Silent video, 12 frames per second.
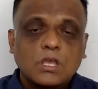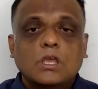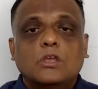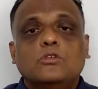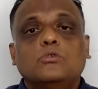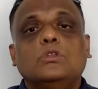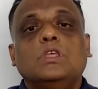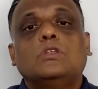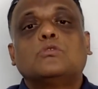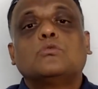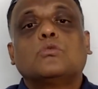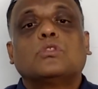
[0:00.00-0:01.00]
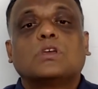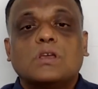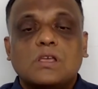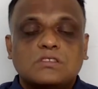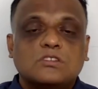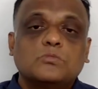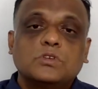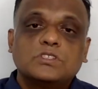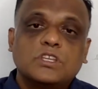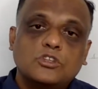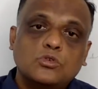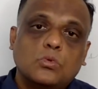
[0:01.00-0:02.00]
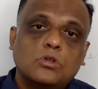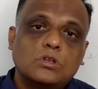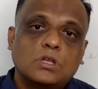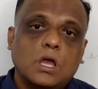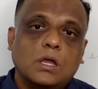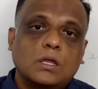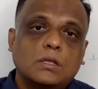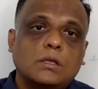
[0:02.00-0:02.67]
You need to know the customers that you want to target.